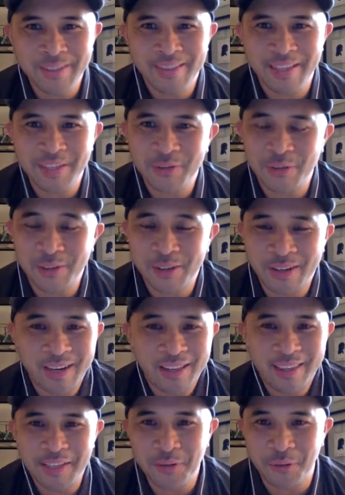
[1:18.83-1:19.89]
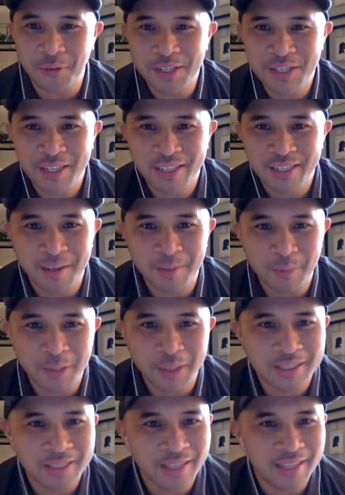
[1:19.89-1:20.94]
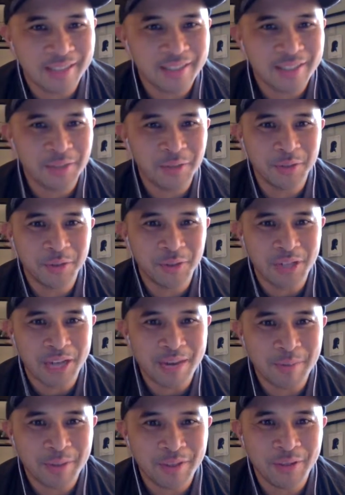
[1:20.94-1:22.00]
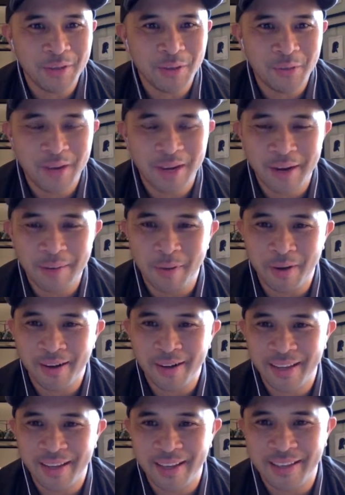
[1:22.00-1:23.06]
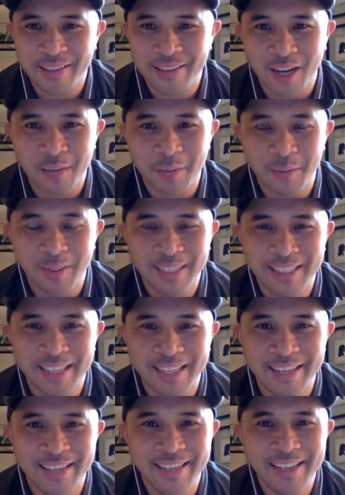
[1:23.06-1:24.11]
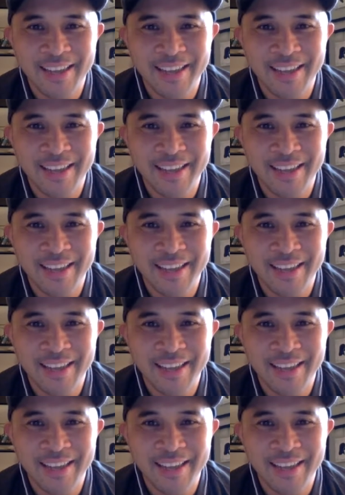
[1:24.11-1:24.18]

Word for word: Thanks for uh, thanks for watching. I'm really excited to to jam with you, uh, Mark, and talk about LinkedIn.